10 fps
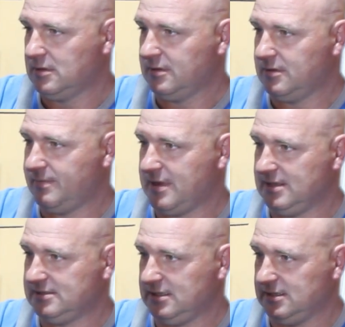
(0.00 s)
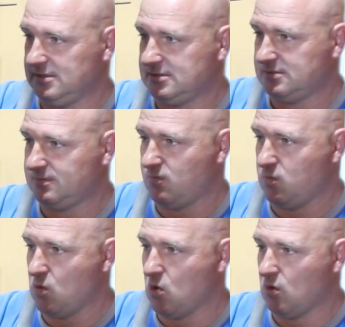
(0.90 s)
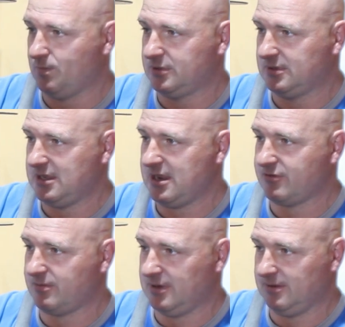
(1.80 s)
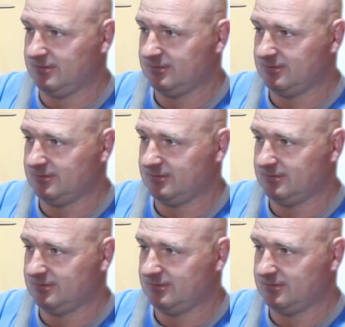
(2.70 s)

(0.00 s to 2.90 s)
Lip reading: the base is warped terribly.